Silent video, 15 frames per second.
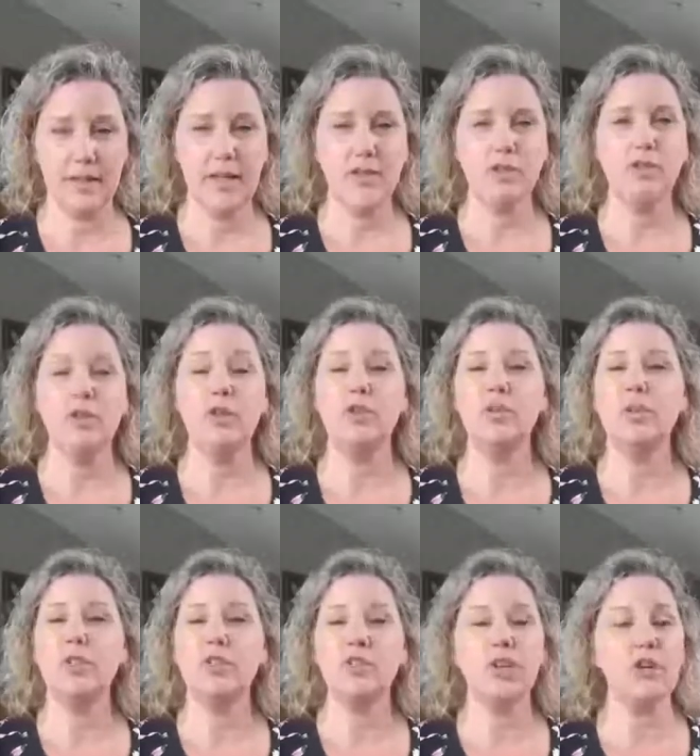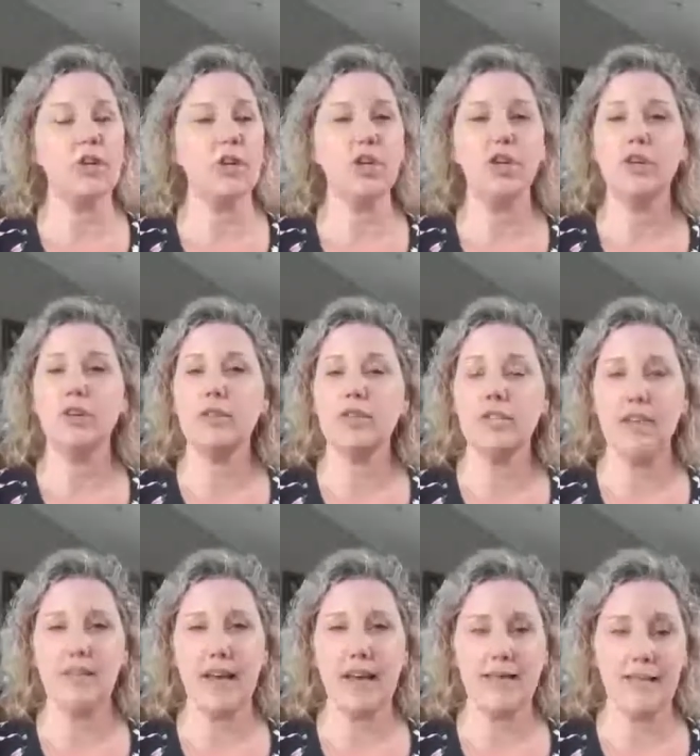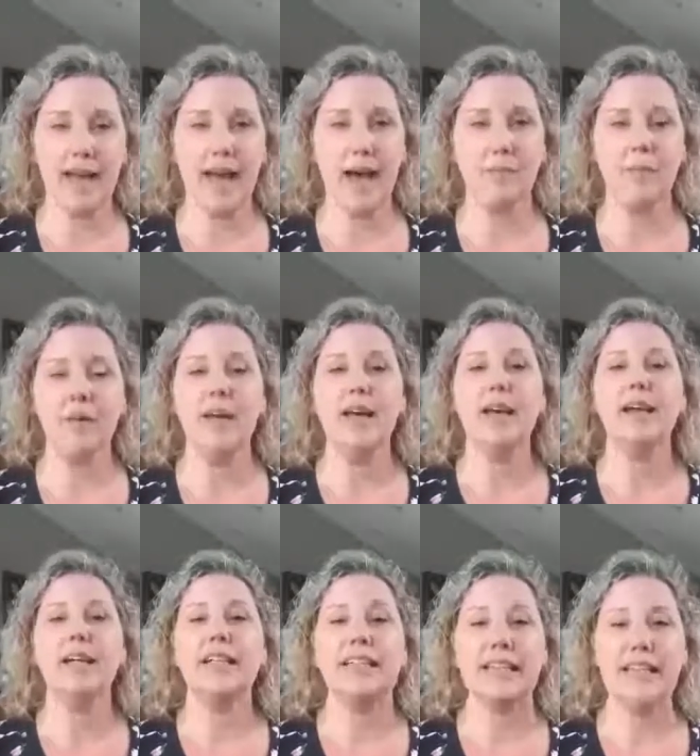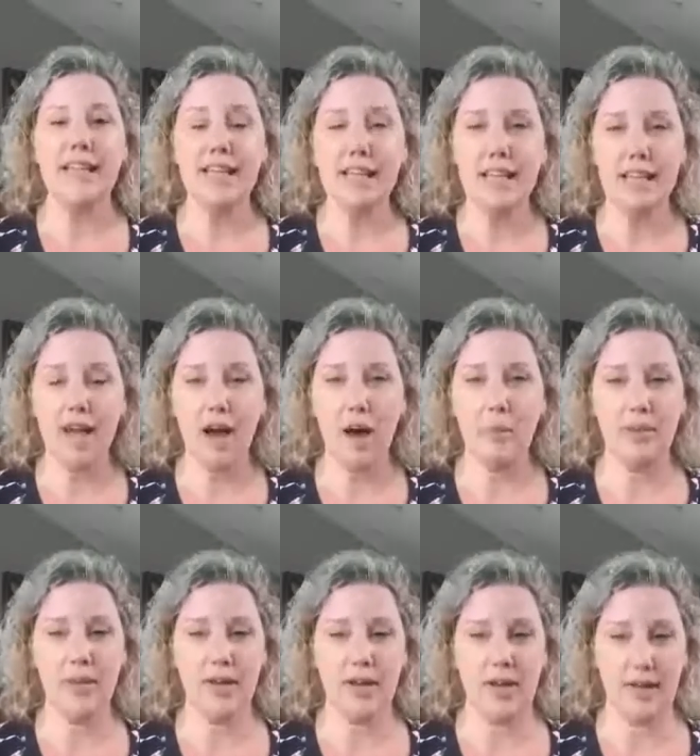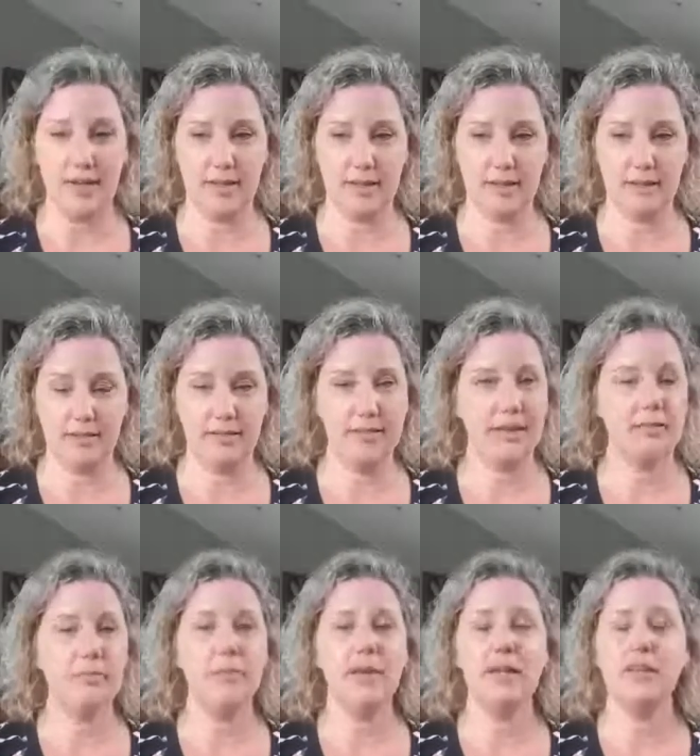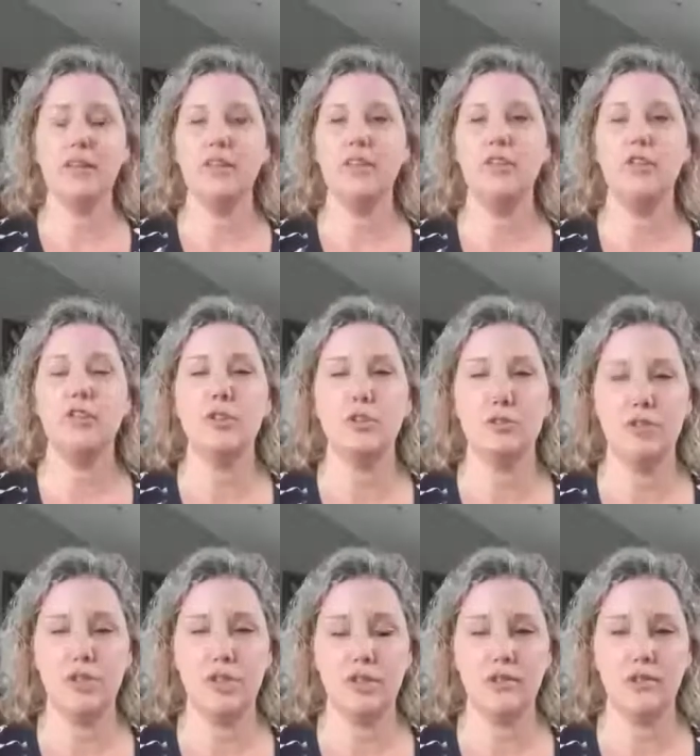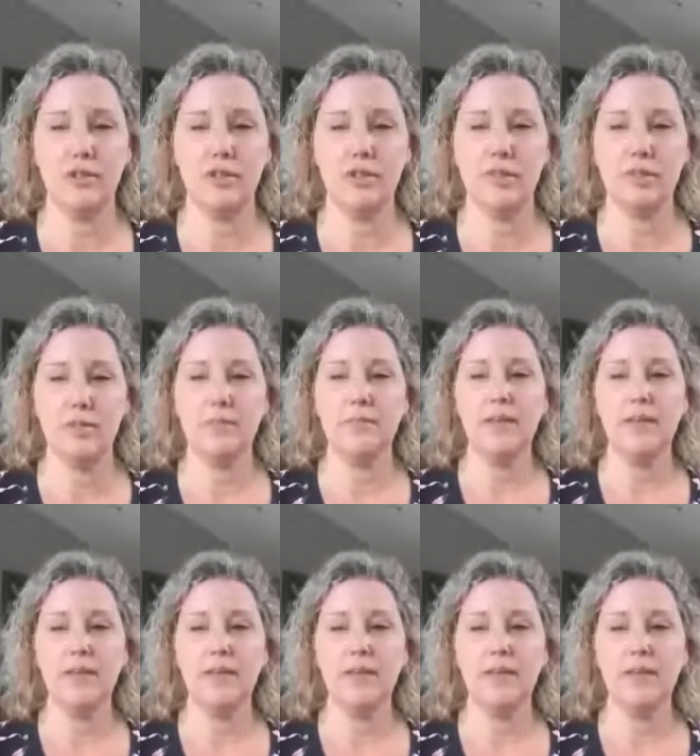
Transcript: so that you can start encouraging that to happen. Cleaning up the gut makes a huge difference.